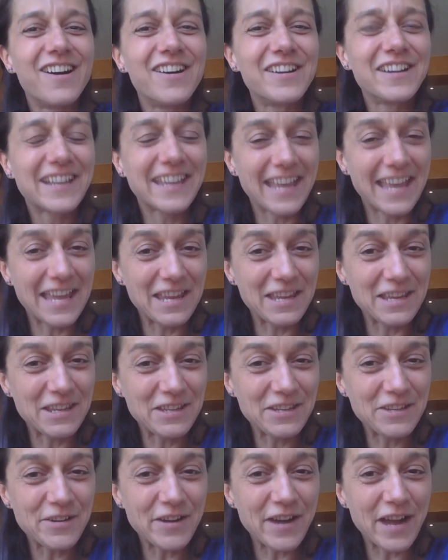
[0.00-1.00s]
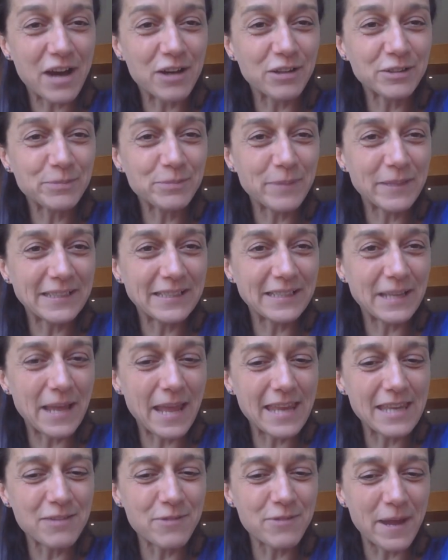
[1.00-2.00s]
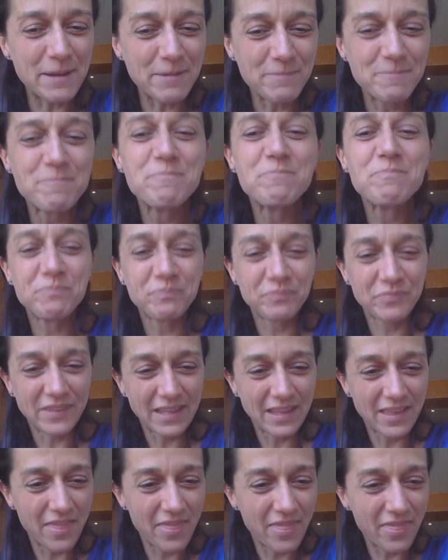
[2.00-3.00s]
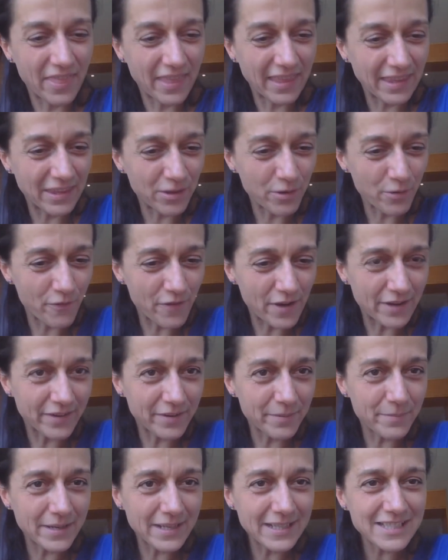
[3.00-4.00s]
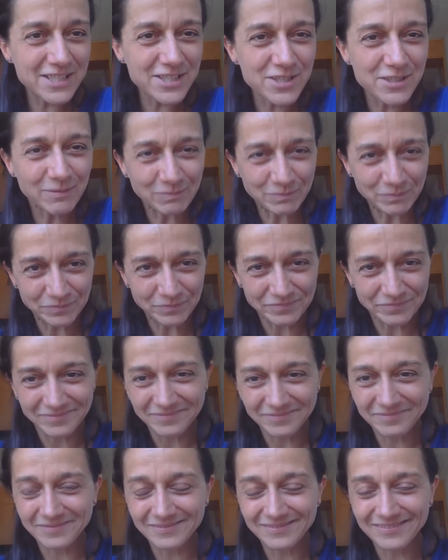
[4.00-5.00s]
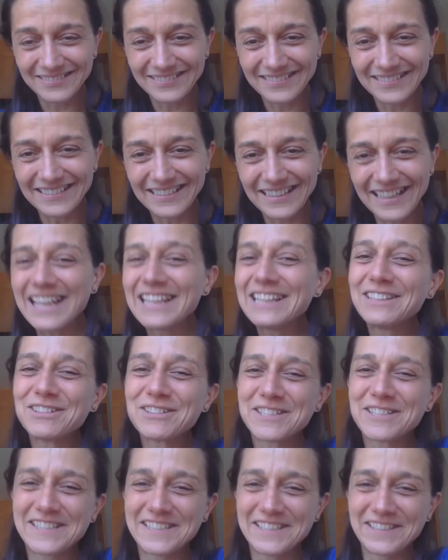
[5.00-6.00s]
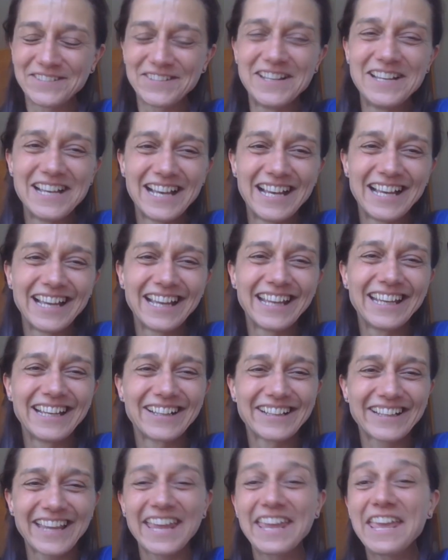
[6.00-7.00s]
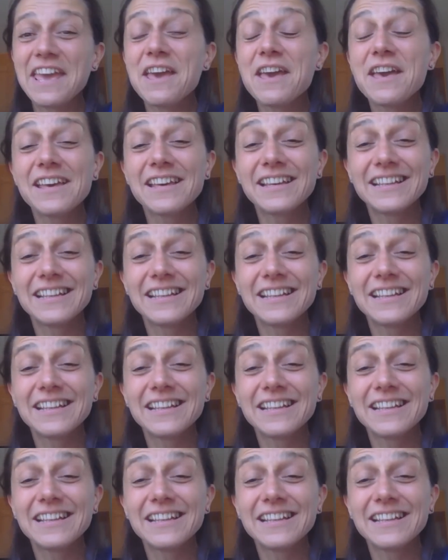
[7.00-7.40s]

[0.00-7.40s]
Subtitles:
Okay, you're out, but anyway, Thank you very much. I lost you. Okay.